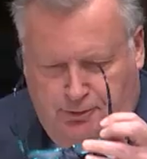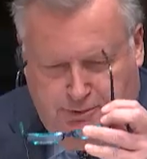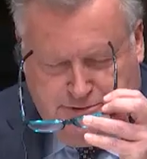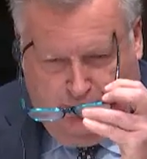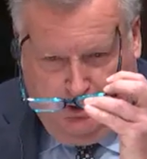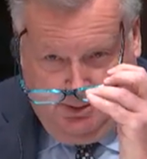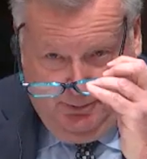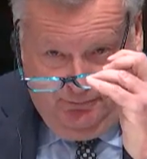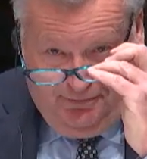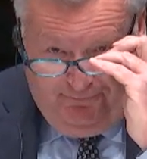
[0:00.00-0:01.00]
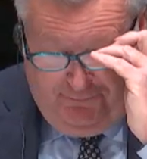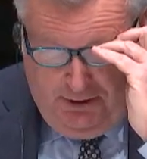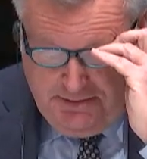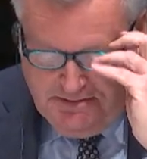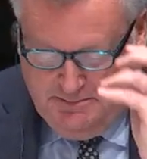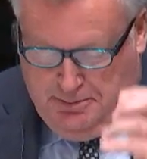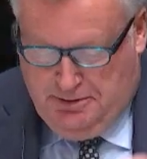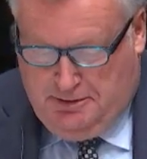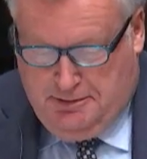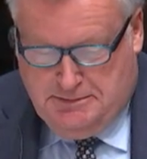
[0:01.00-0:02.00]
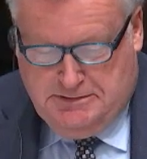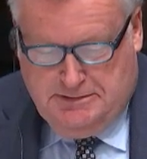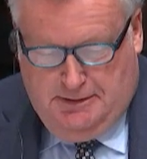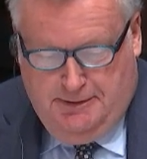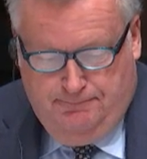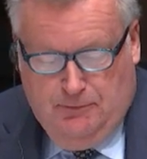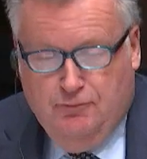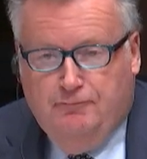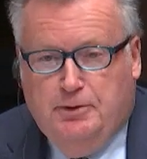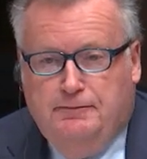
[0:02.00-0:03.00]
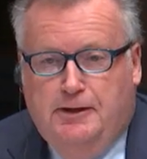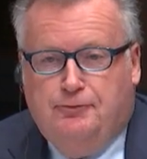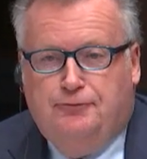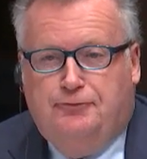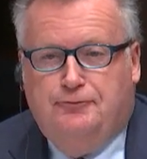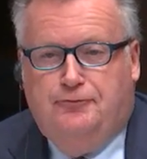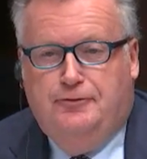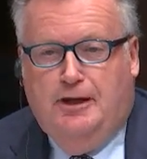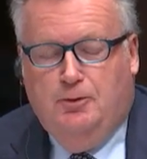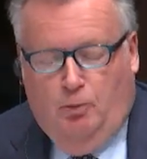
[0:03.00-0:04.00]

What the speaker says: We're going to talk about the funds because you've been there since day